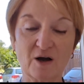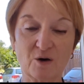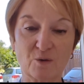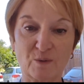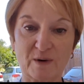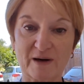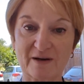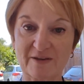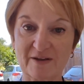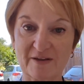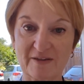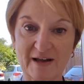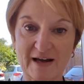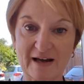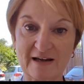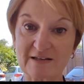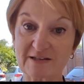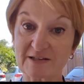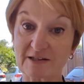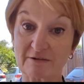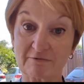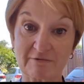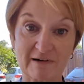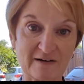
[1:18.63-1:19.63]
whether
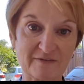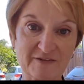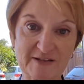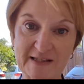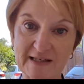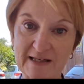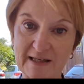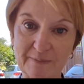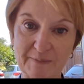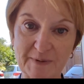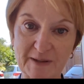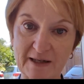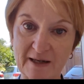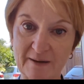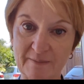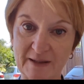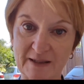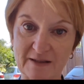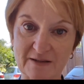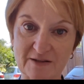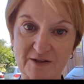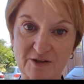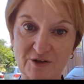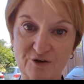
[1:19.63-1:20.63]
that's a rough sleeper
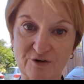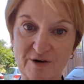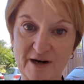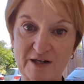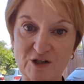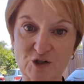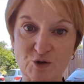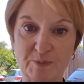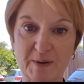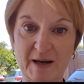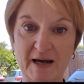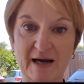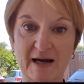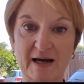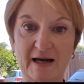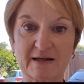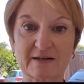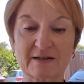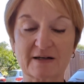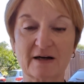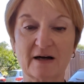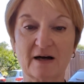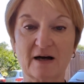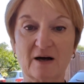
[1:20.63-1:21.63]
coming into the crash
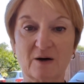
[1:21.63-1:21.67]
pad,